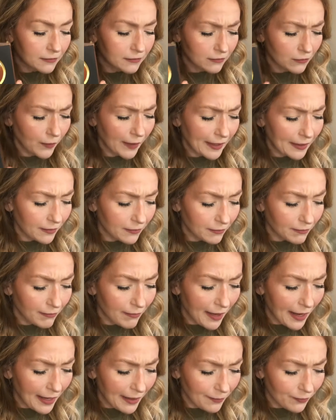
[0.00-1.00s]
wait,
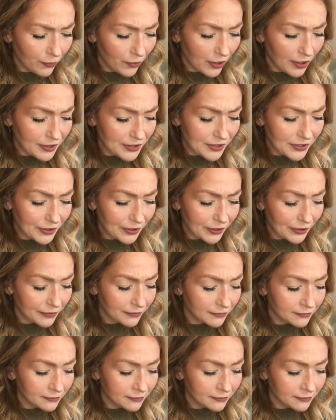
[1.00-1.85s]
Matte Bronzer.